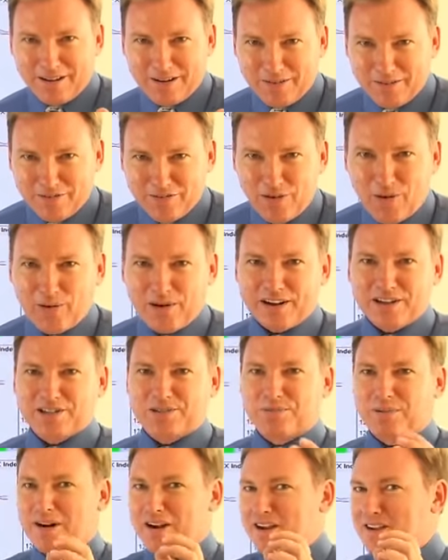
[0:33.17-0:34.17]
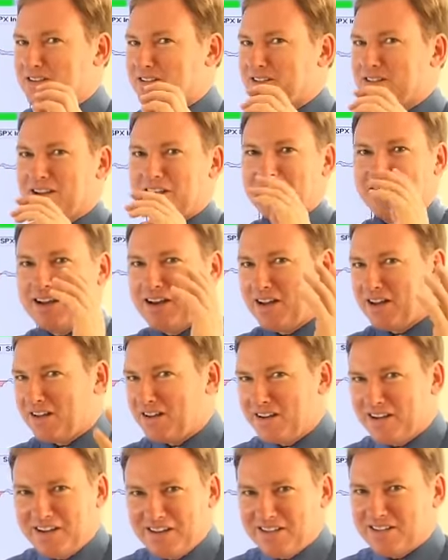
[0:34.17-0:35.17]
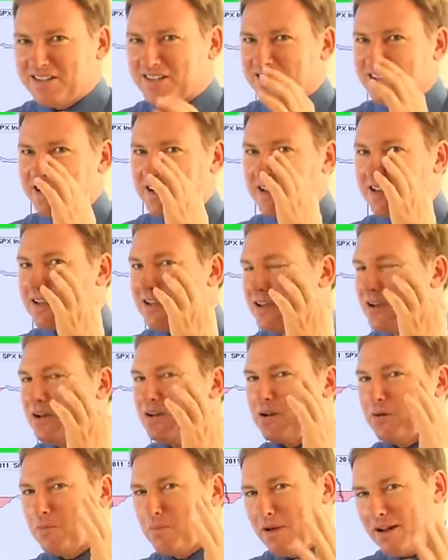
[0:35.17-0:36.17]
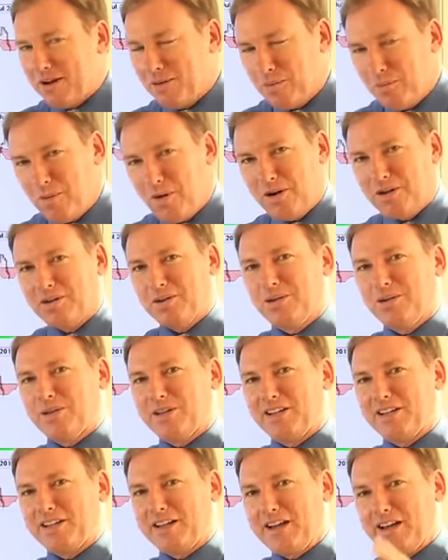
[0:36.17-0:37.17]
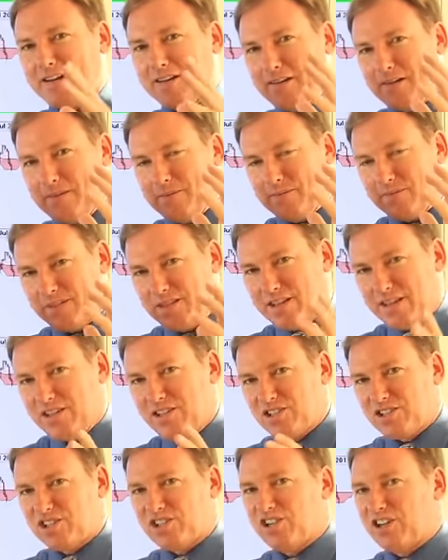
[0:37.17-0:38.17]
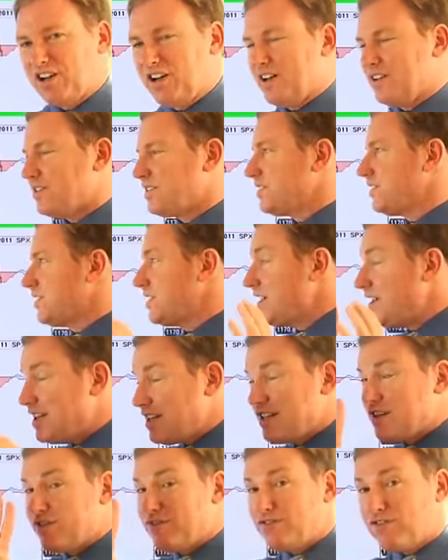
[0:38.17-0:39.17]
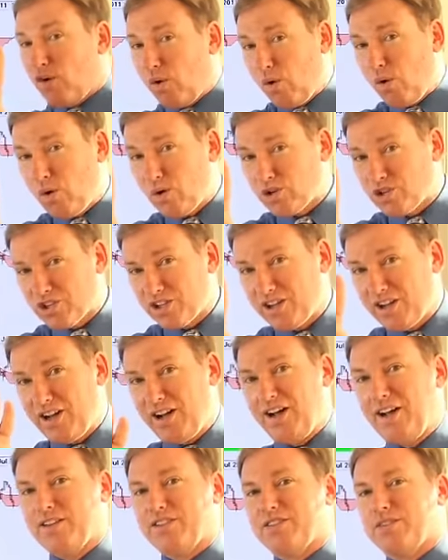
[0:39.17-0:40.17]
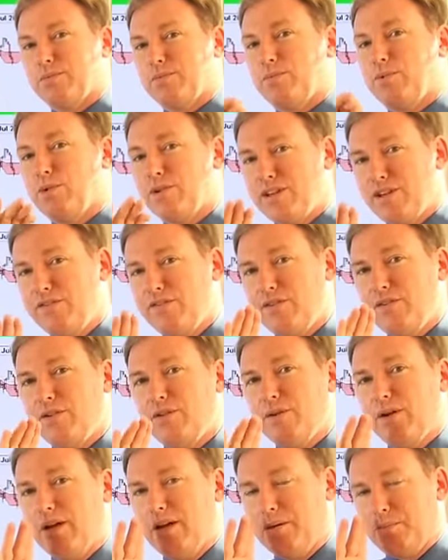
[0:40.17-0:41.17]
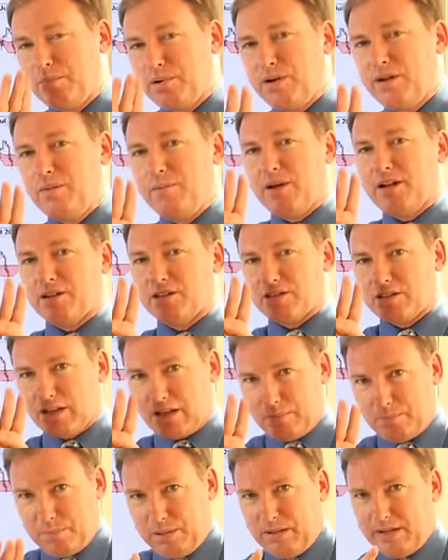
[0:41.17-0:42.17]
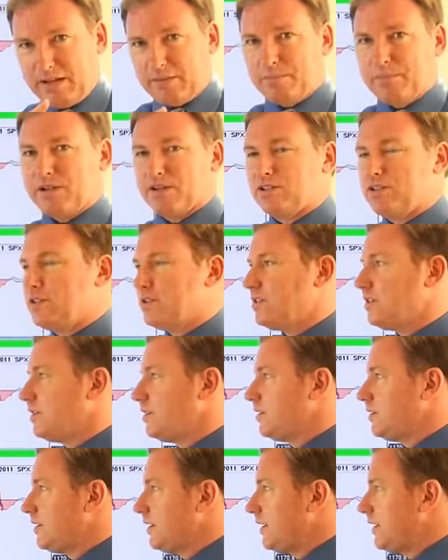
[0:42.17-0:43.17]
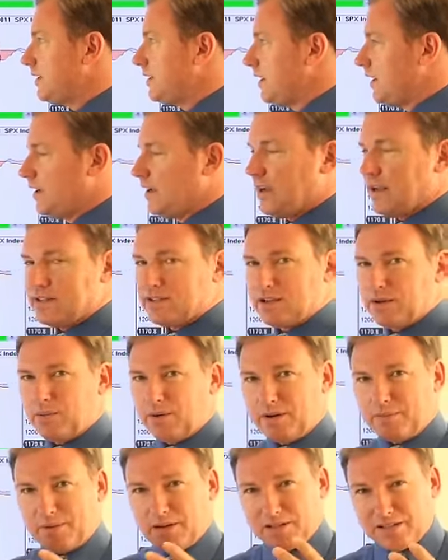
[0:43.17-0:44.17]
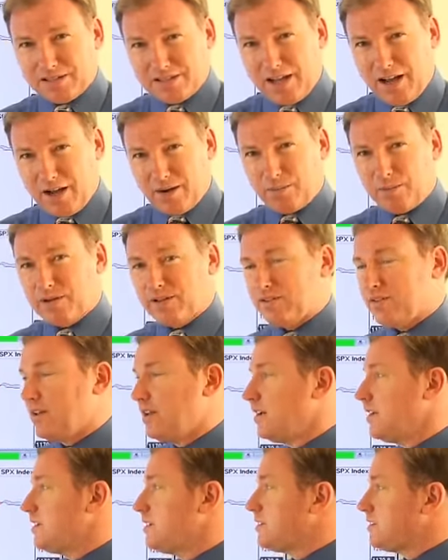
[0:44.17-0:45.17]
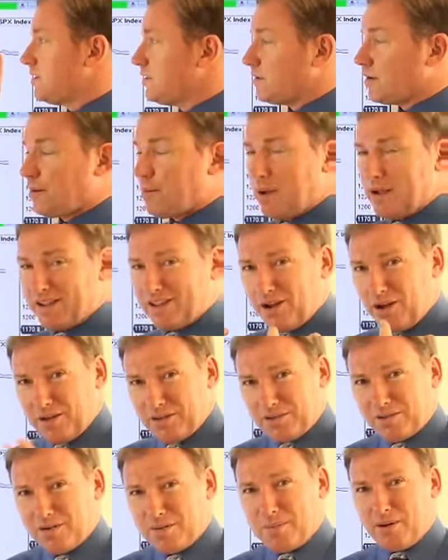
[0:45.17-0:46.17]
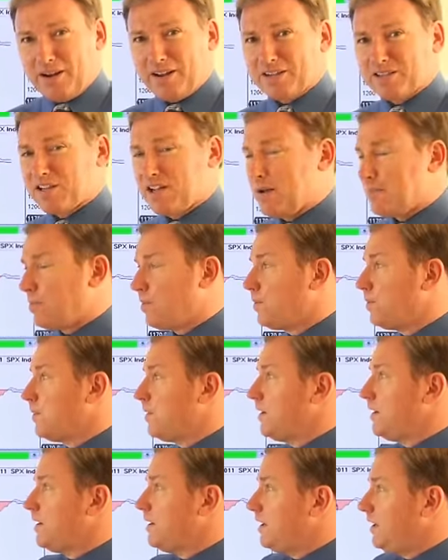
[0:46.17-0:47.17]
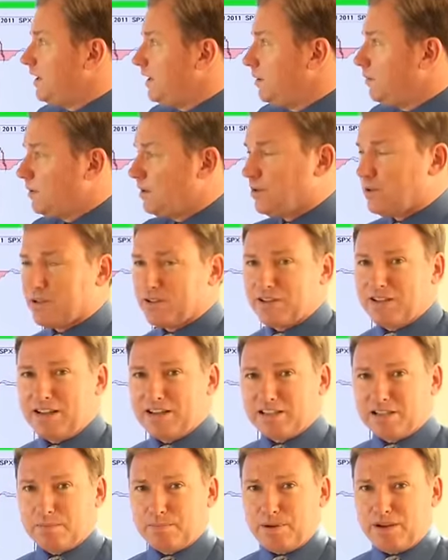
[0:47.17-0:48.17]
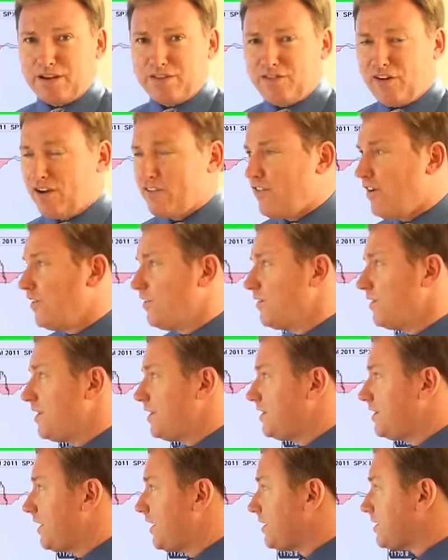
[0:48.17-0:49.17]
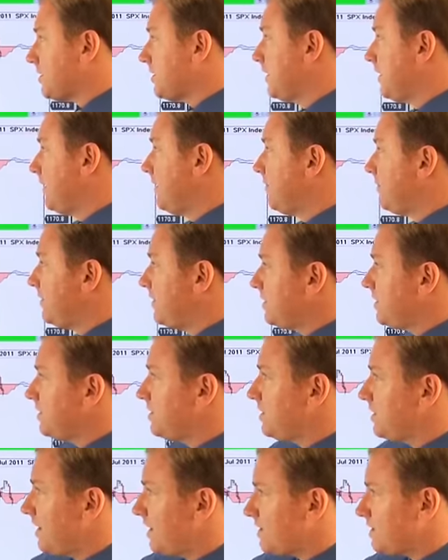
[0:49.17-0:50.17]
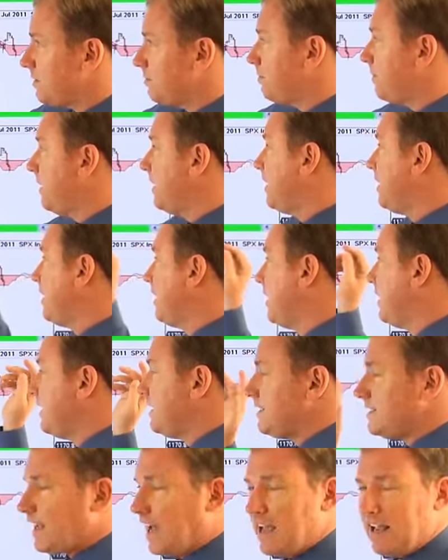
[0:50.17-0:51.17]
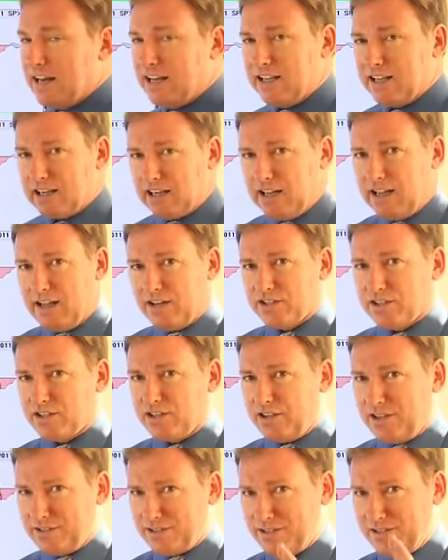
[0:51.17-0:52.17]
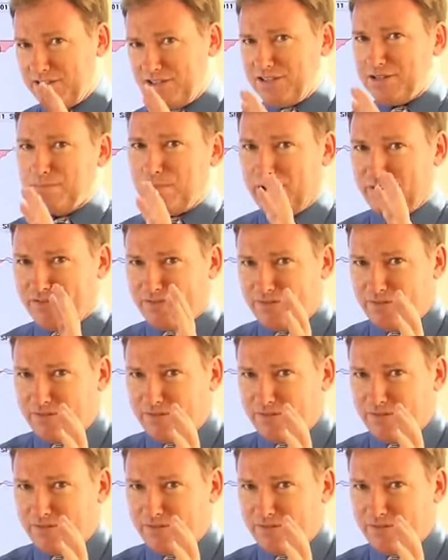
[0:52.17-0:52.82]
forex rate, an indice, no matter what you're looking at, these charts, these 4 charts will give you pretty much the complete picture that you need. And so what I'm going to start with is just going through by example. Here we look at the S&P 500 index. This is the S&P daily cloud chart. So this is my